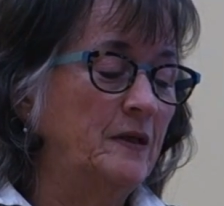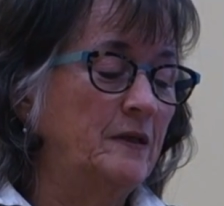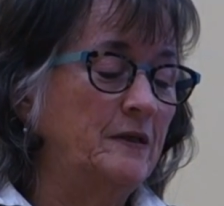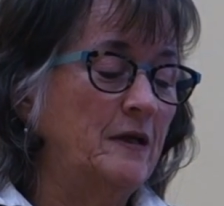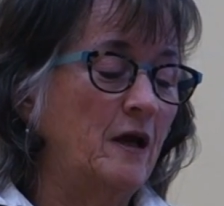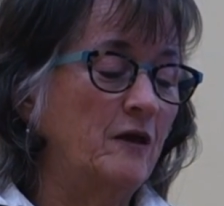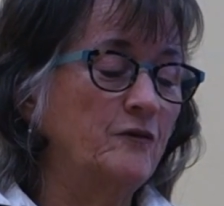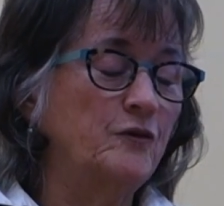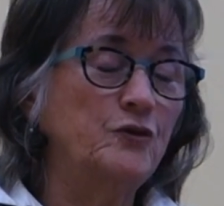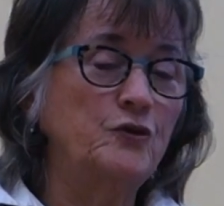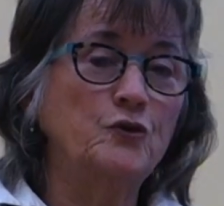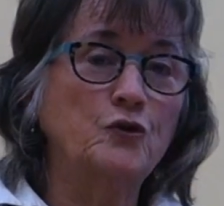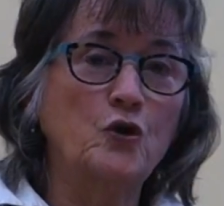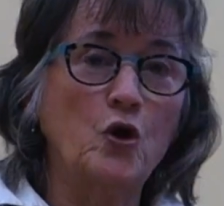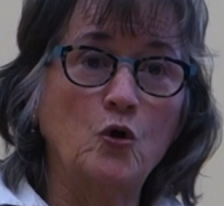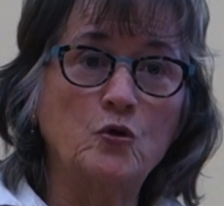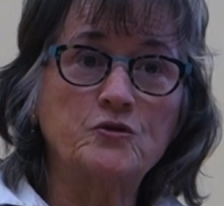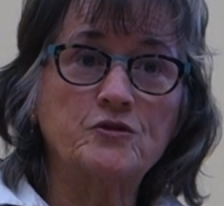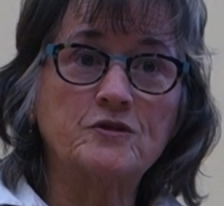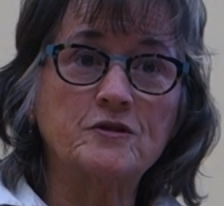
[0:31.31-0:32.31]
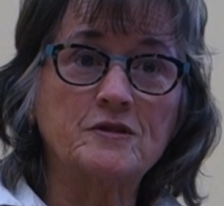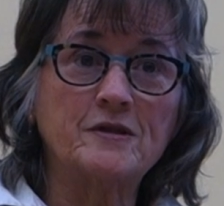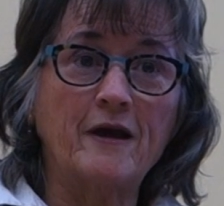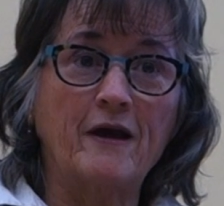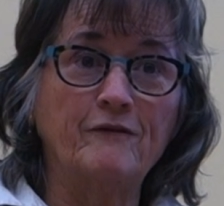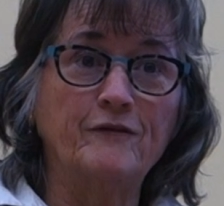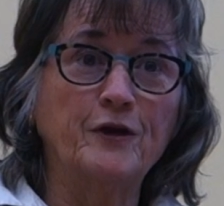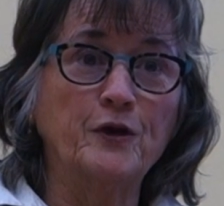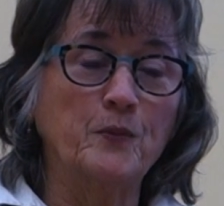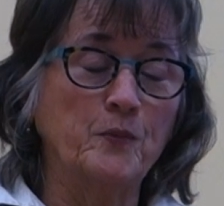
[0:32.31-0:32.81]
now that your ghost is
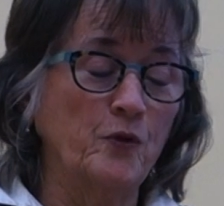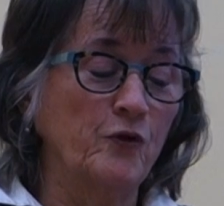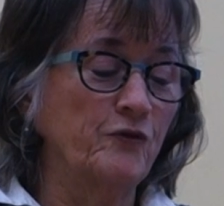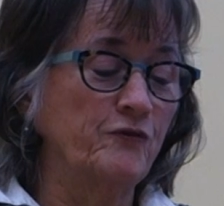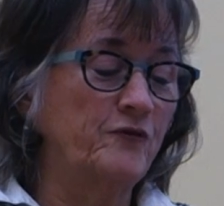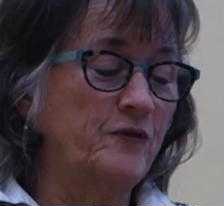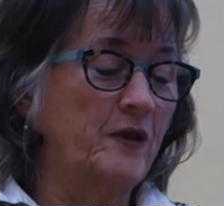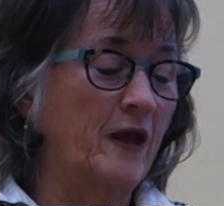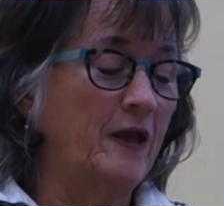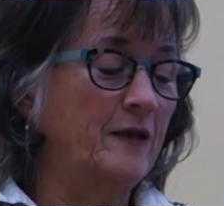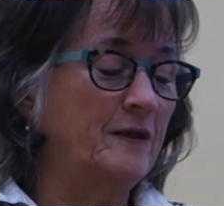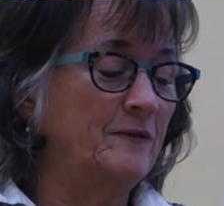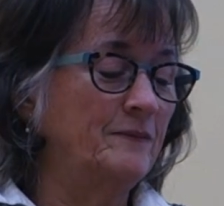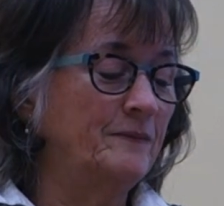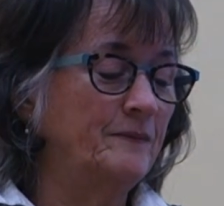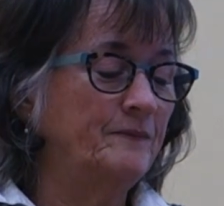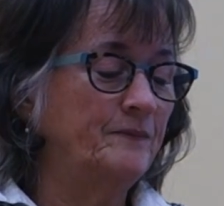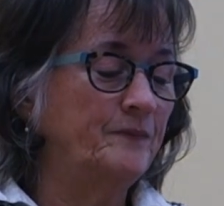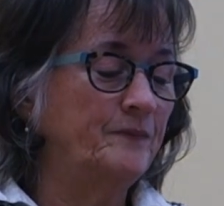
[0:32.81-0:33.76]
having a birthday.